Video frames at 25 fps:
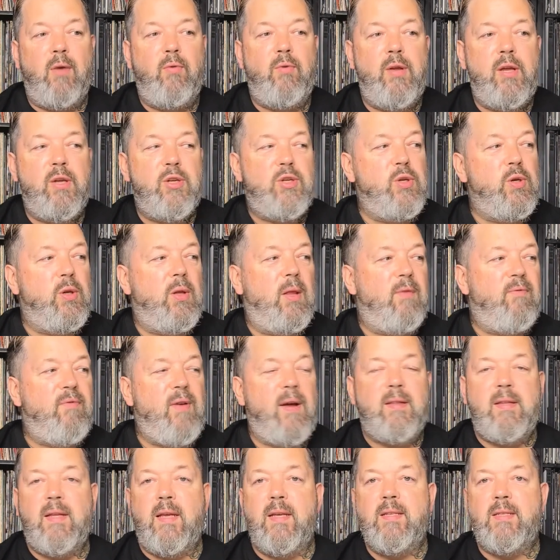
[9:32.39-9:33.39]
of reissue and the
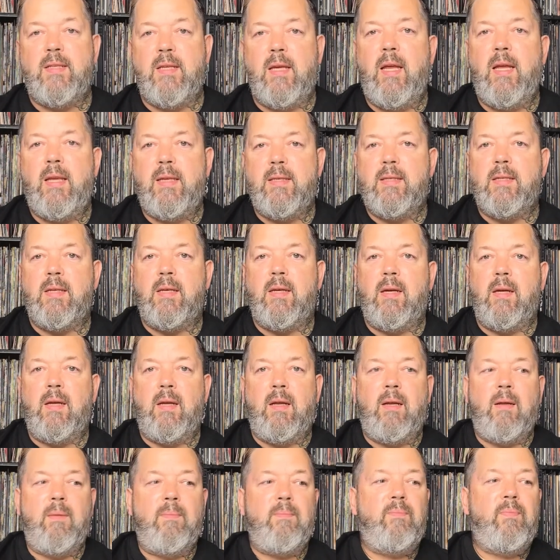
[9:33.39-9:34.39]
fact that it's
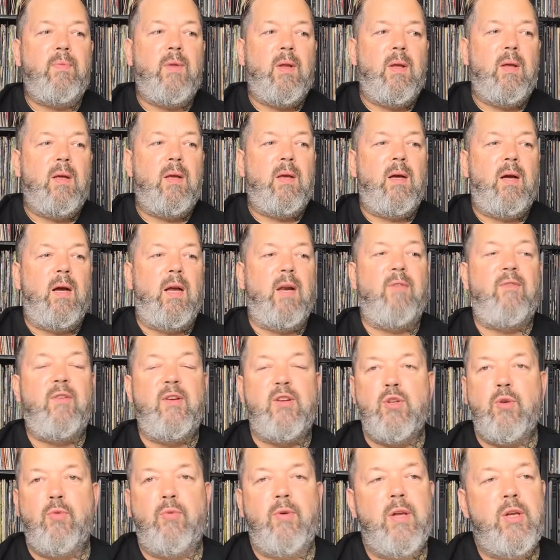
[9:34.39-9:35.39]
an
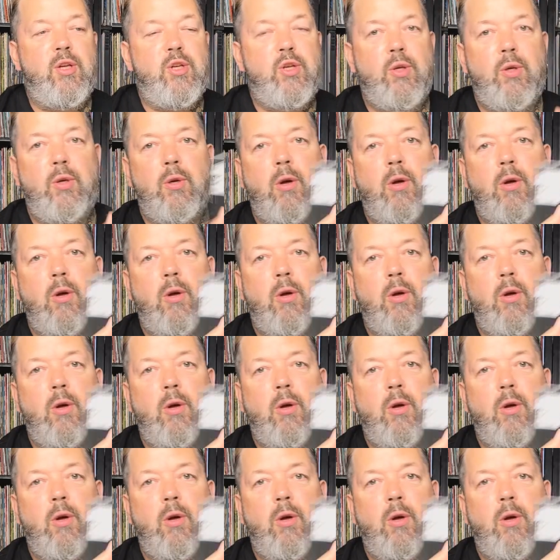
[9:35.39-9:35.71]
official reissue.